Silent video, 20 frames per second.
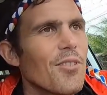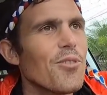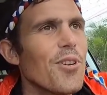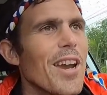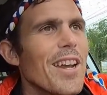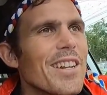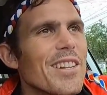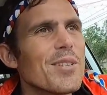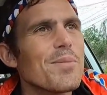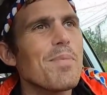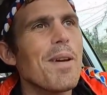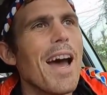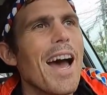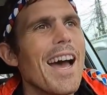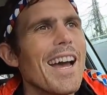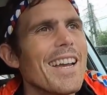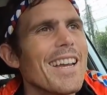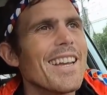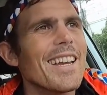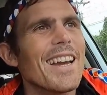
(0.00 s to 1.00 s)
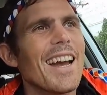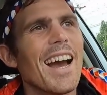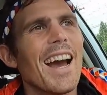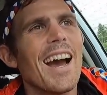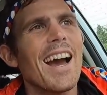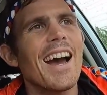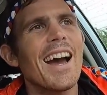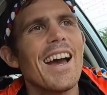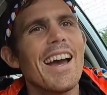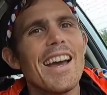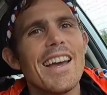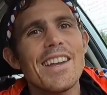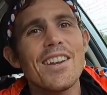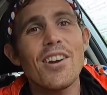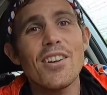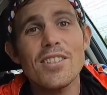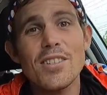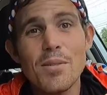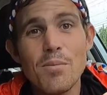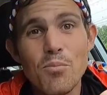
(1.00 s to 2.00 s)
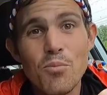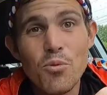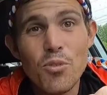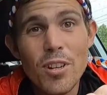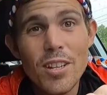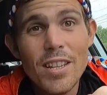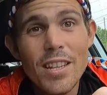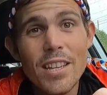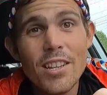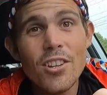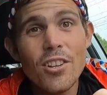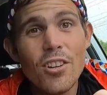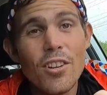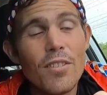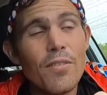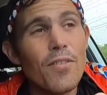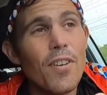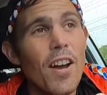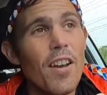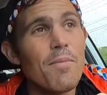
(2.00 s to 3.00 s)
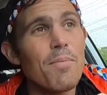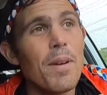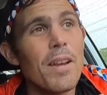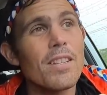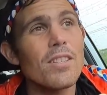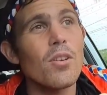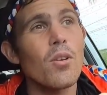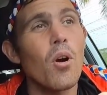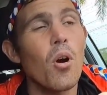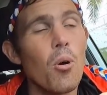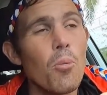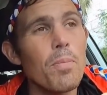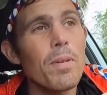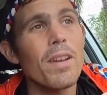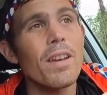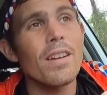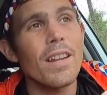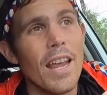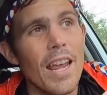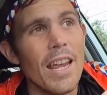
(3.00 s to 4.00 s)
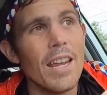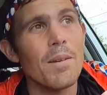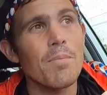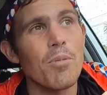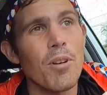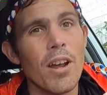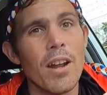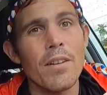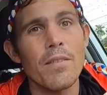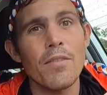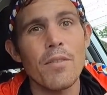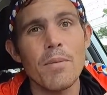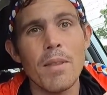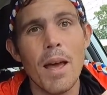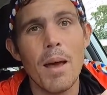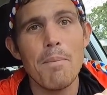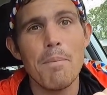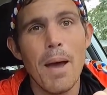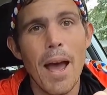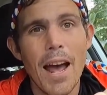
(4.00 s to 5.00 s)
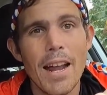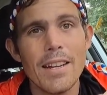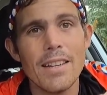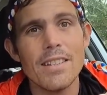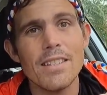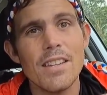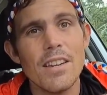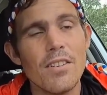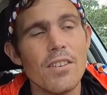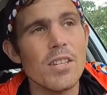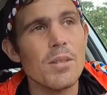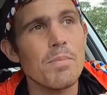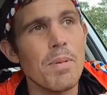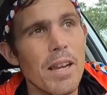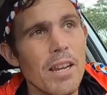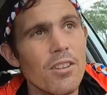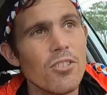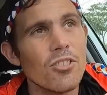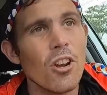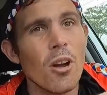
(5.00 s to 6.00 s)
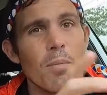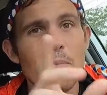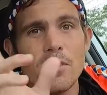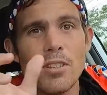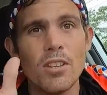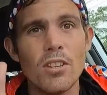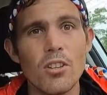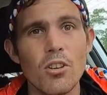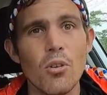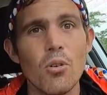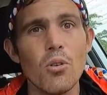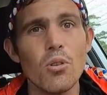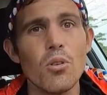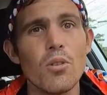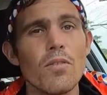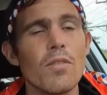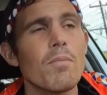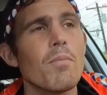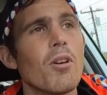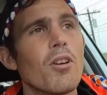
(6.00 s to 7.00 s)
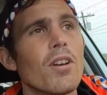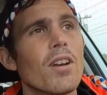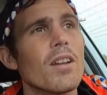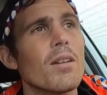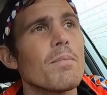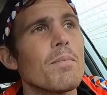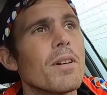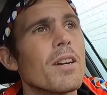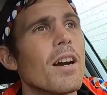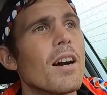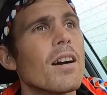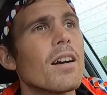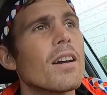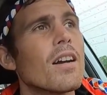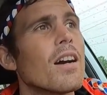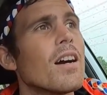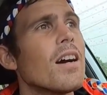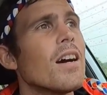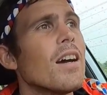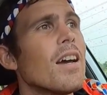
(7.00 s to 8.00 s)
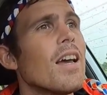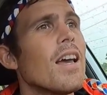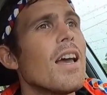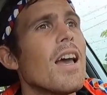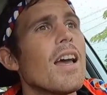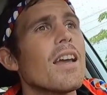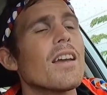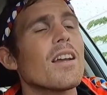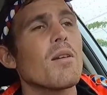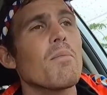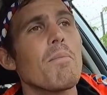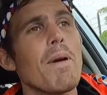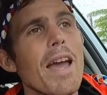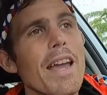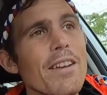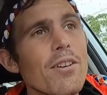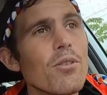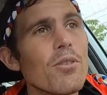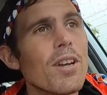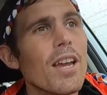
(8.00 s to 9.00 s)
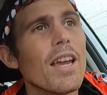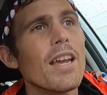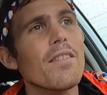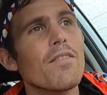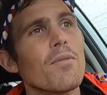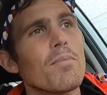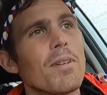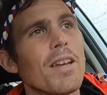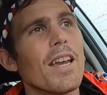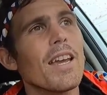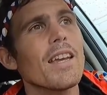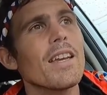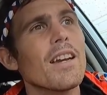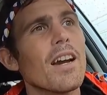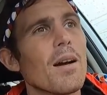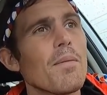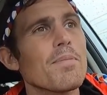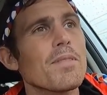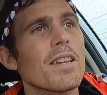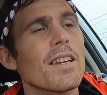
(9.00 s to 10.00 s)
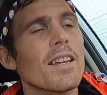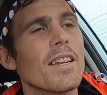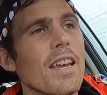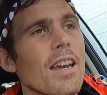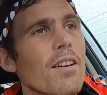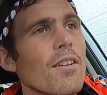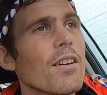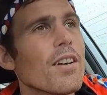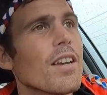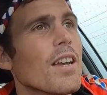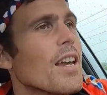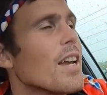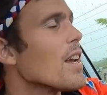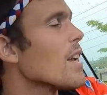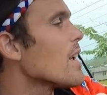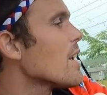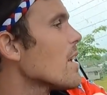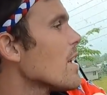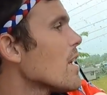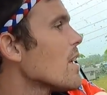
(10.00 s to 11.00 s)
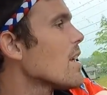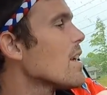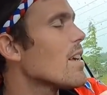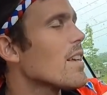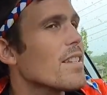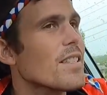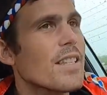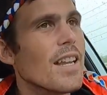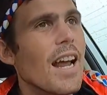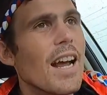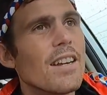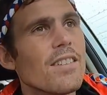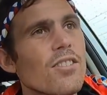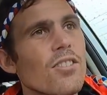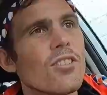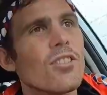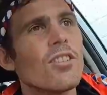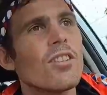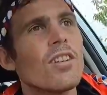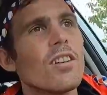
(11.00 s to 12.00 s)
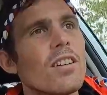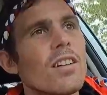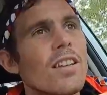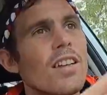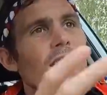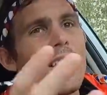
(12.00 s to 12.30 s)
Rain is back. I got some really good 5 peso hopia and egg bread from that Pat and Terry's bake shop. It's on the corner of the market in Baganga. Got a mango cake from K-Cups and a carrot cake. Snacks are good.